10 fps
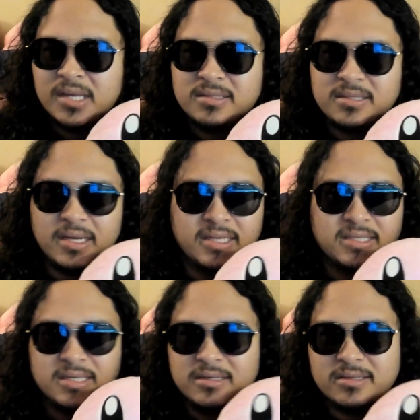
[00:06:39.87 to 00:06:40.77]
So, like,
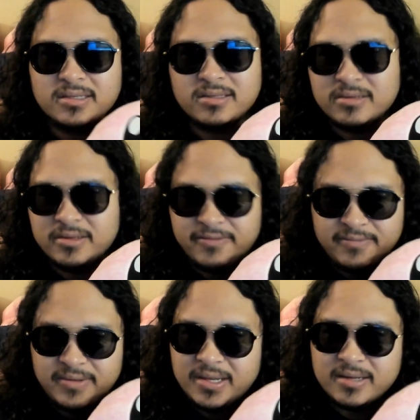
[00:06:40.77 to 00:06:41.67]
is it 130
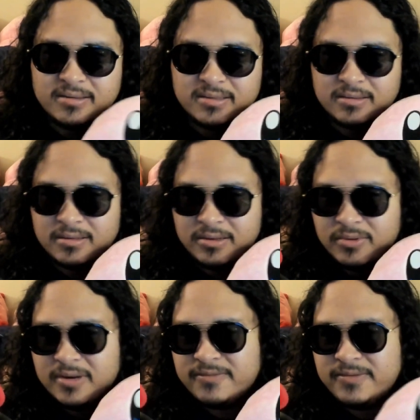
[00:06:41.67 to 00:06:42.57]
feet,
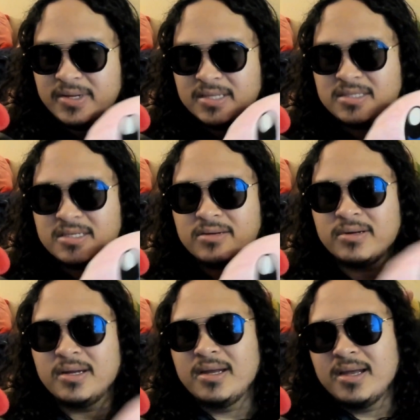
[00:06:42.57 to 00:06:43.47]
131 feet,
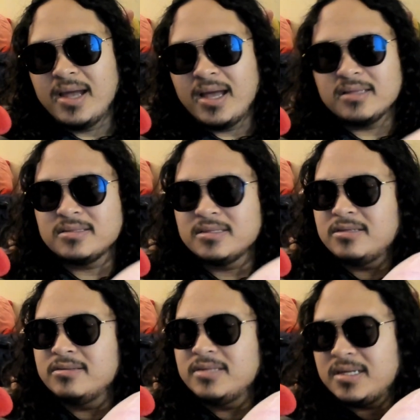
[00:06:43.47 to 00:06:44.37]
etc.? And there's
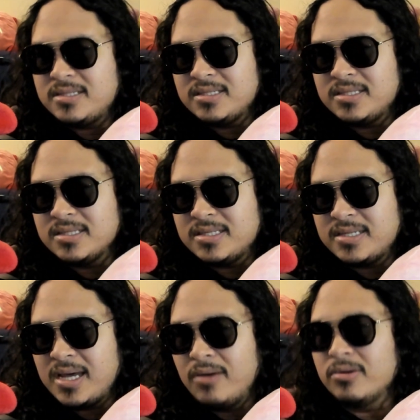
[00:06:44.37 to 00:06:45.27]
little notches in the
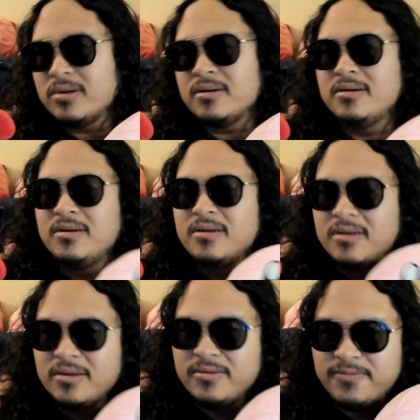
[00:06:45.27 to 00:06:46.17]
tower
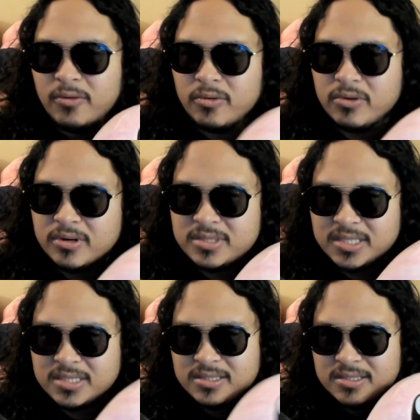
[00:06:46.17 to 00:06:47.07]
for
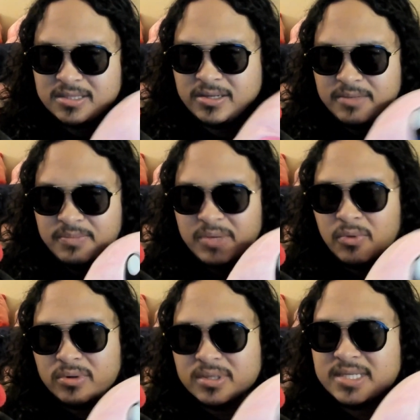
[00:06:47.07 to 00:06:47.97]
just be
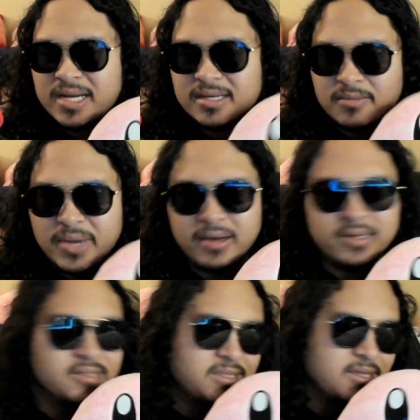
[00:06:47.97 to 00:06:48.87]
more exact about
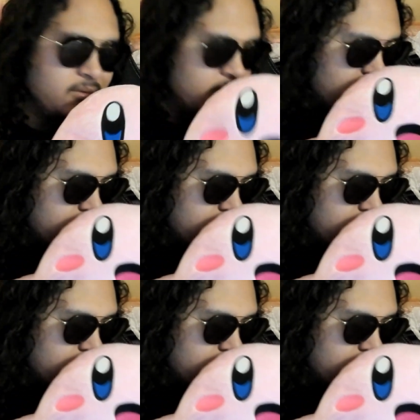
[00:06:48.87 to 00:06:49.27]
it. So,